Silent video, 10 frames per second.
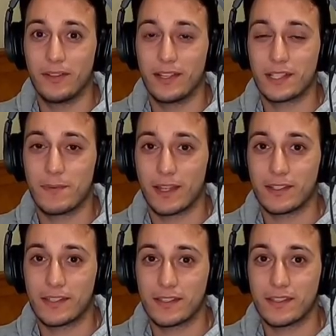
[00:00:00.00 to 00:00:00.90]
expect
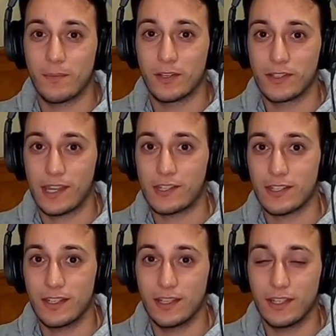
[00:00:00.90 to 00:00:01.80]
someone to
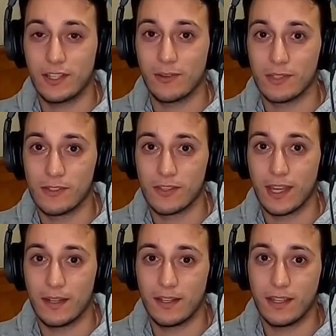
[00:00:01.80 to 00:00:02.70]
actually go and do
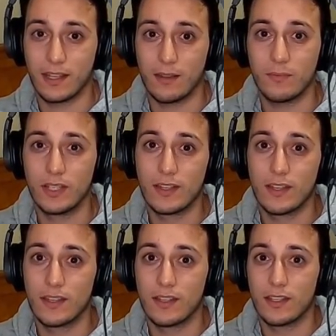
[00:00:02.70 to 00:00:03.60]
that. Um,
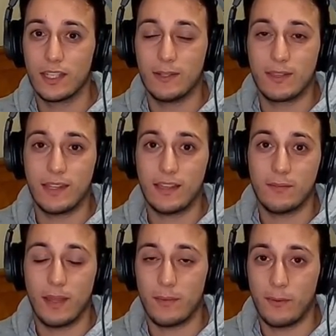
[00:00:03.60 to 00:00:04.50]
you would think that
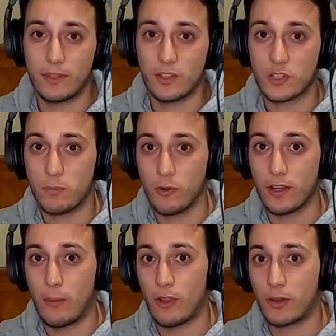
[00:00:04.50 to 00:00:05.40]
maybe with the support
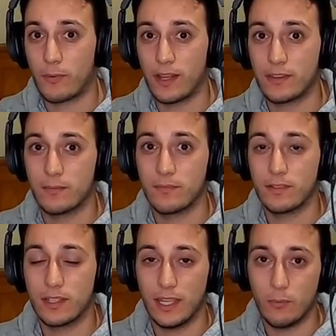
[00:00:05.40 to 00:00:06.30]
network around them,
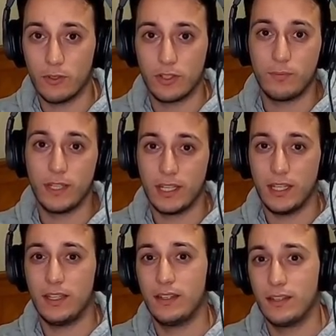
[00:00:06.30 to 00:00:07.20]
it would
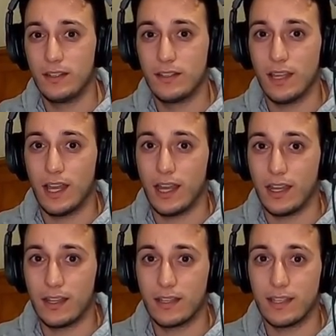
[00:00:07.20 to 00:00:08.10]
be
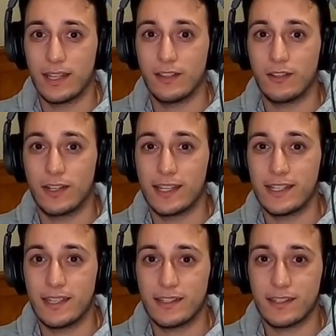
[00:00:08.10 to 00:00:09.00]
uh, a lot
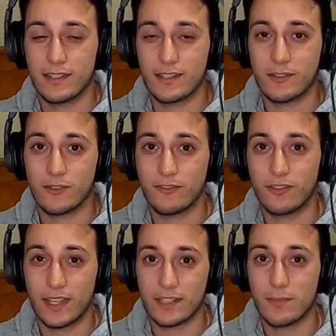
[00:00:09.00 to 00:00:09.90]
easier to sort of
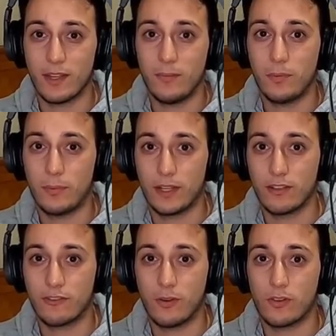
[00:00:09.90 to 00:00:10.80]
get some help. But
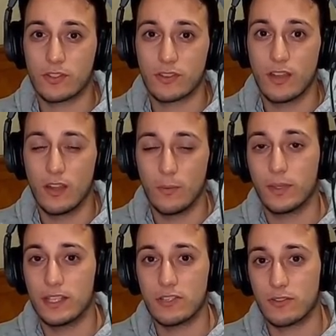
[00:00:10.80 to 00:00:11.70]
of course,
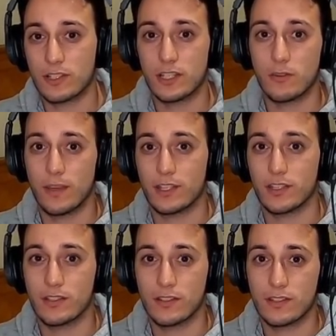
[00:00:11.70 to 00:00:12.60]
with these sort of
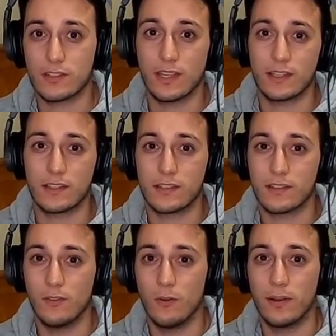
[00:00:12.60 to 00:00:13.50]
situations, it's
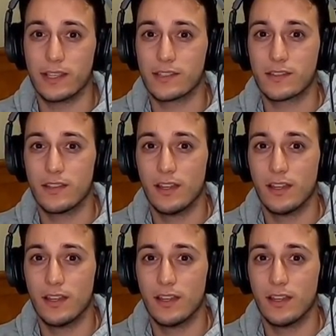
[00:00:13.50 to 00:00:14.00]
always